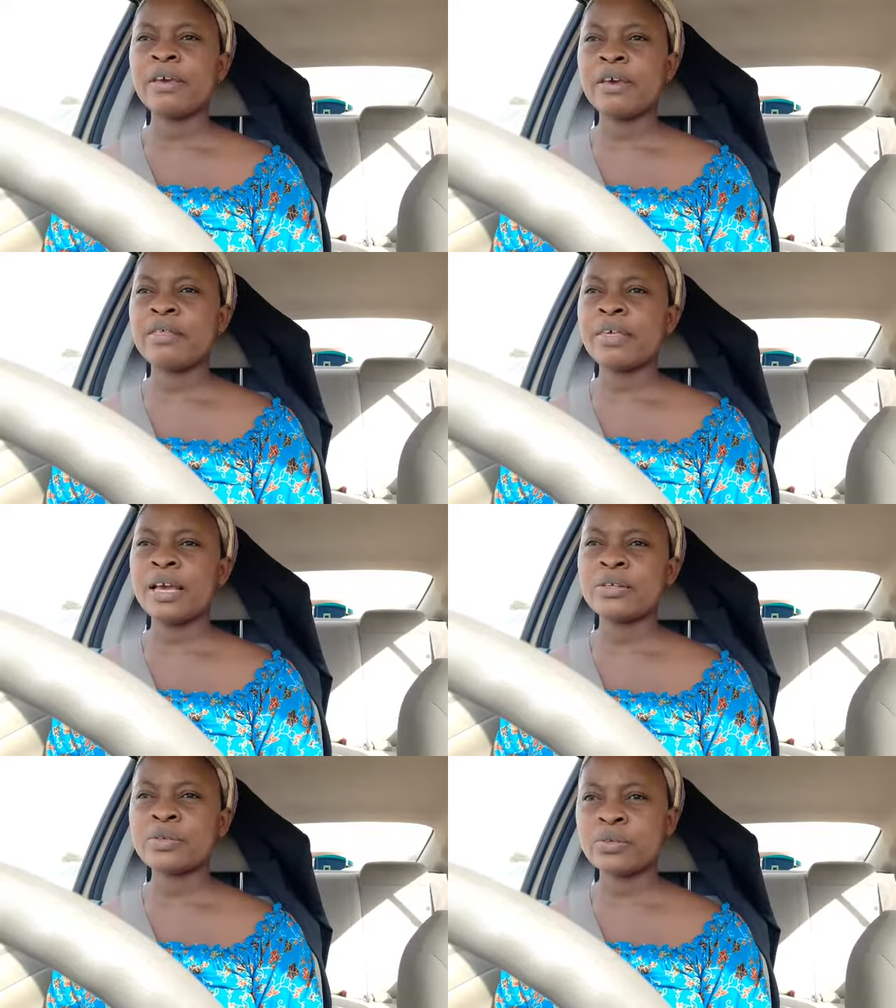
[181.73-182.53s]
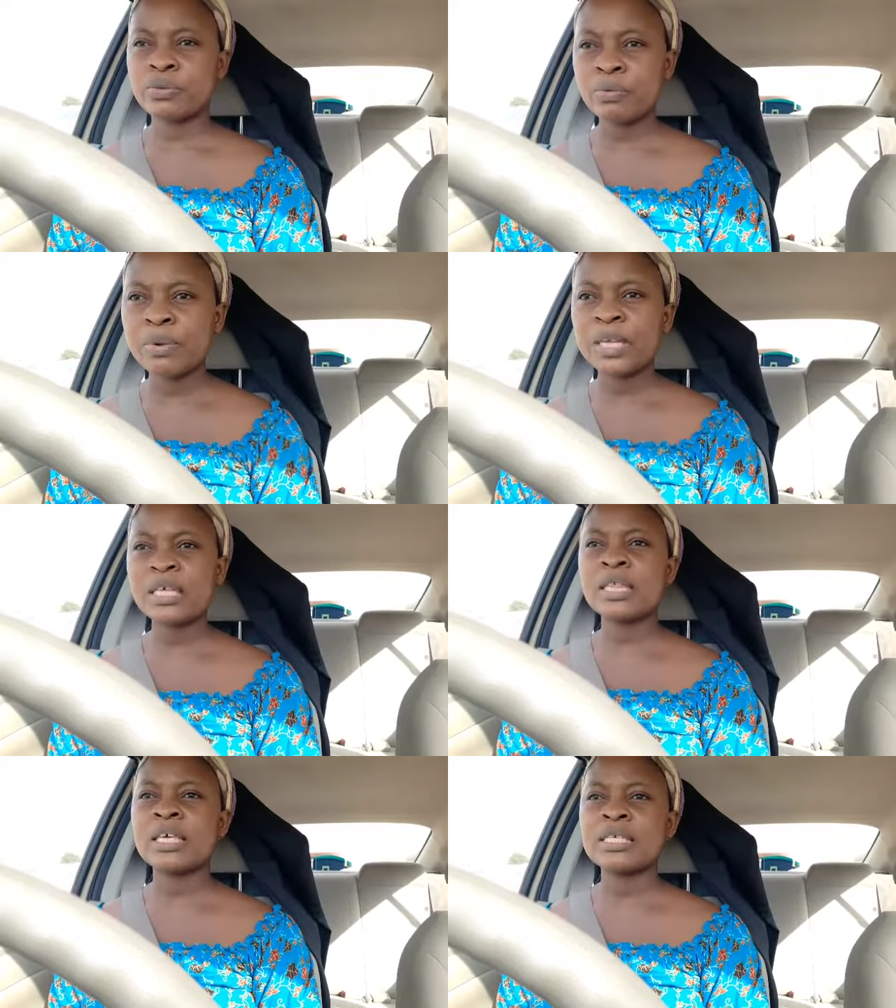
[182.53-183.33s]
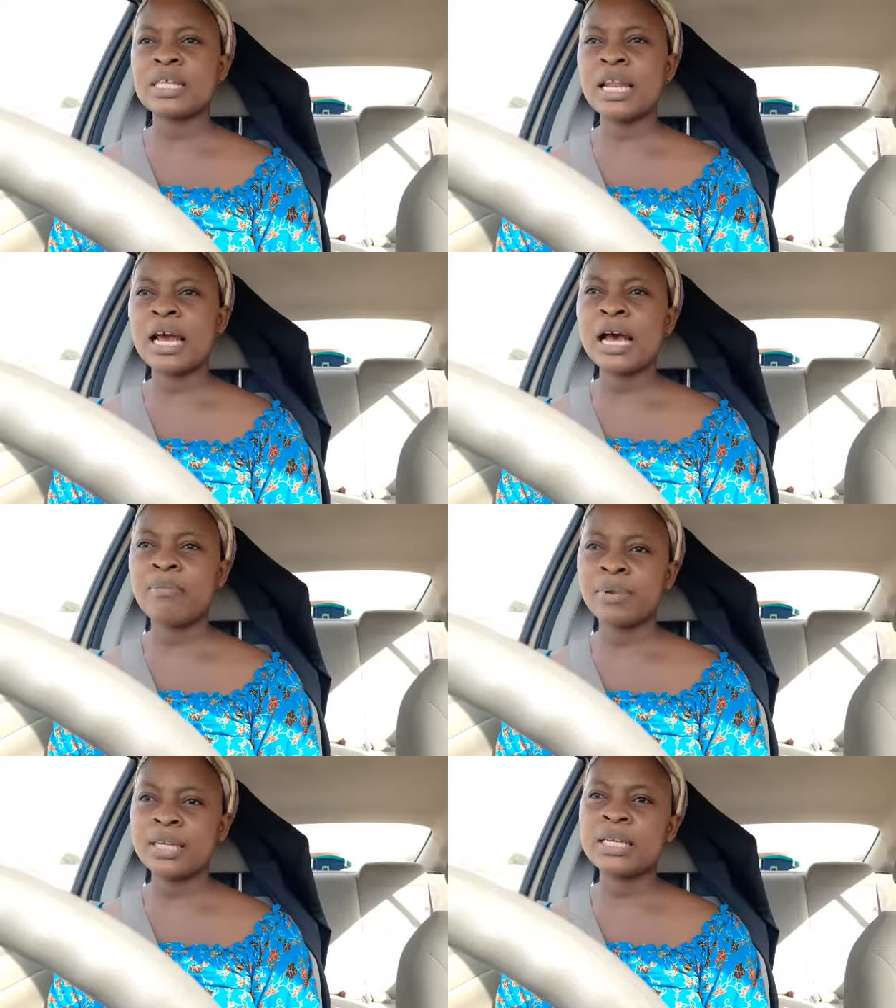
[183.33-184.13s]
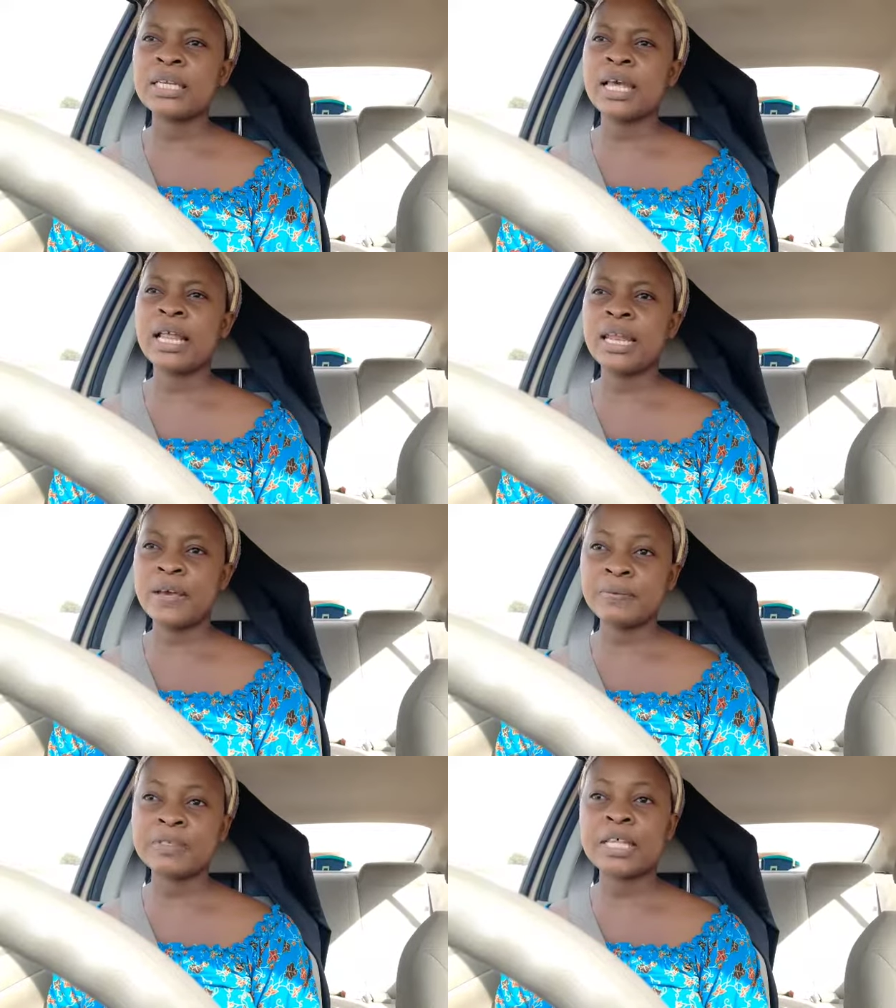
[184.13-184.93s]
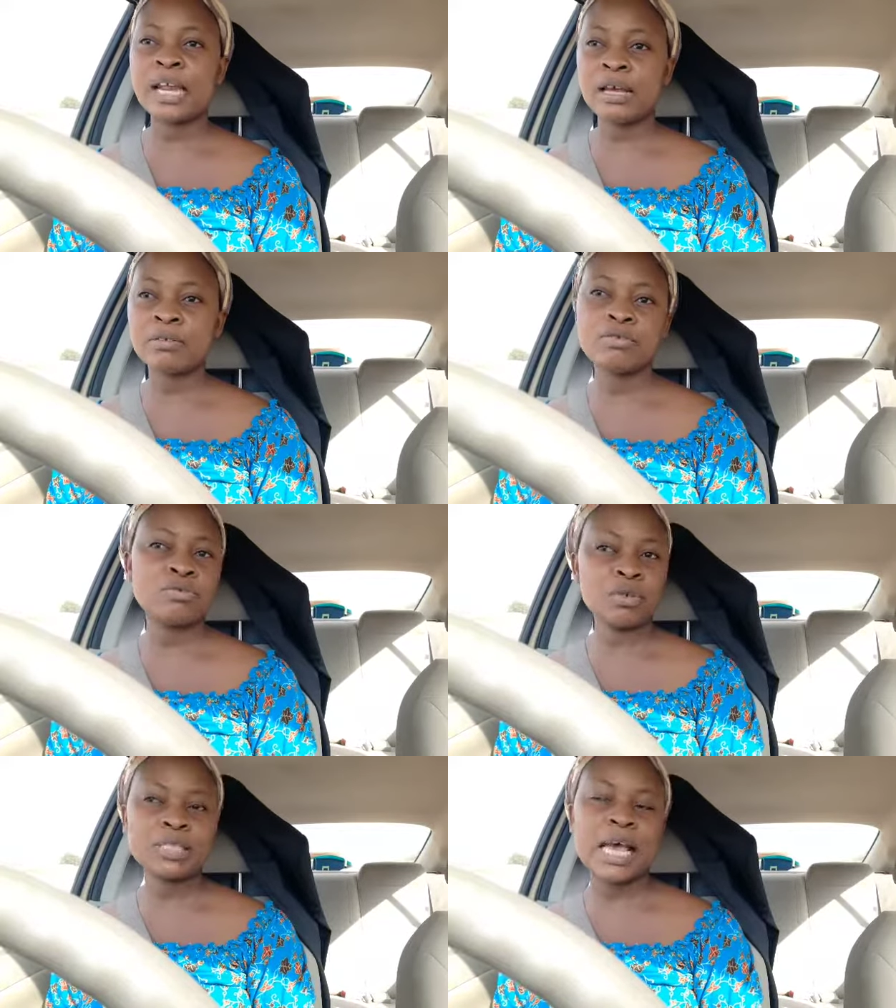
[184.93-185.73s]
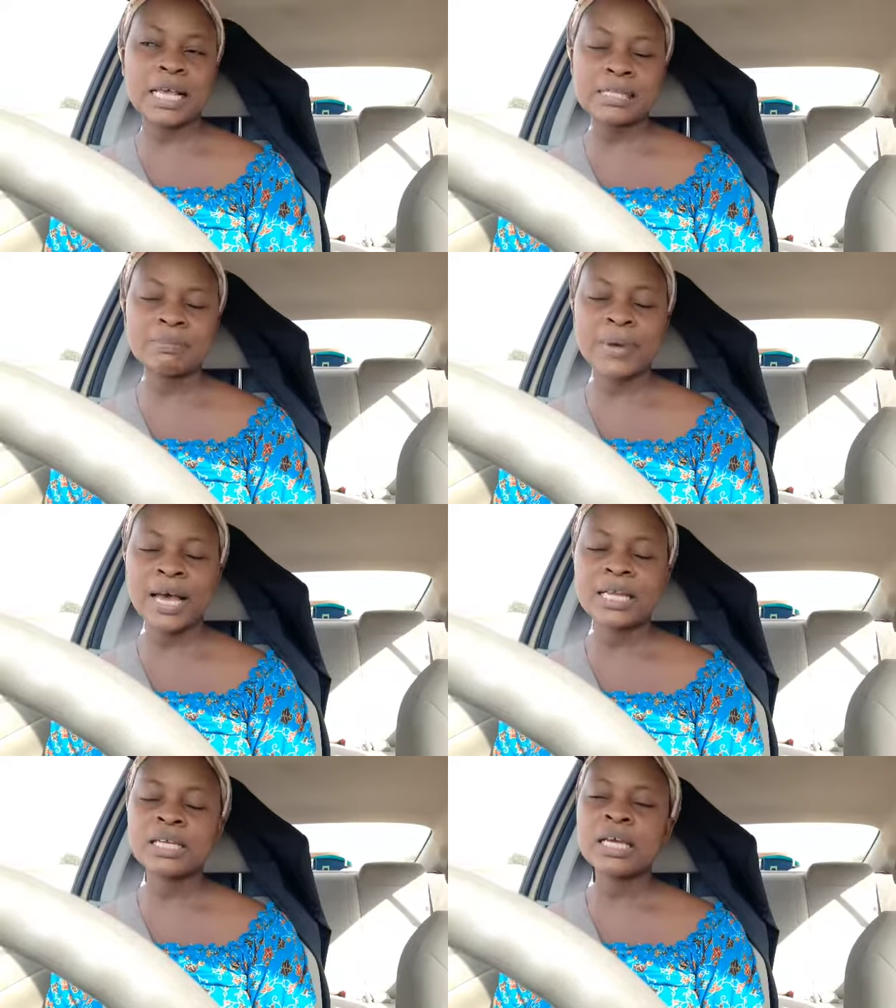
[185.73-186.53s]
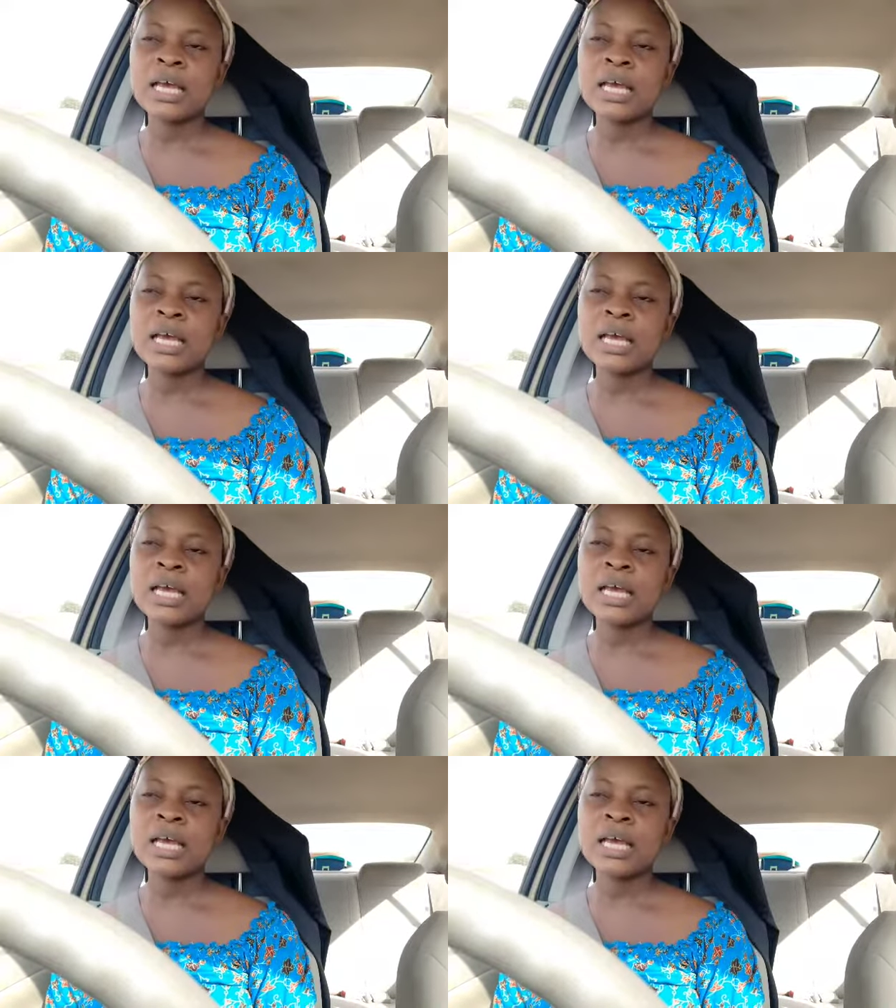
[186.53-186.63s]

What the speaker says: that there are so many things that are happening in our lives that are not as bad,